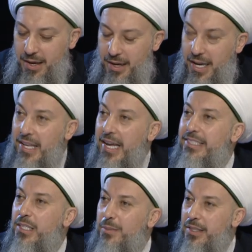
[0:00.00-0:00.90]

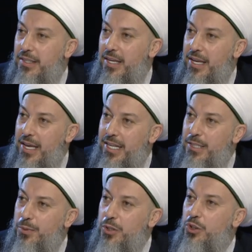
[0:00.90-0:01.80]
enlightenment and
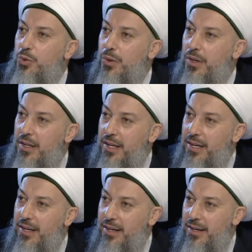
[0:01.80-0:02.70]
spiritual
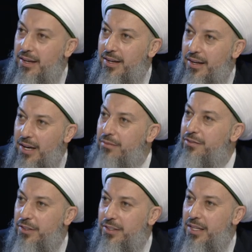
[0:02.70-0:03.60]
comfort.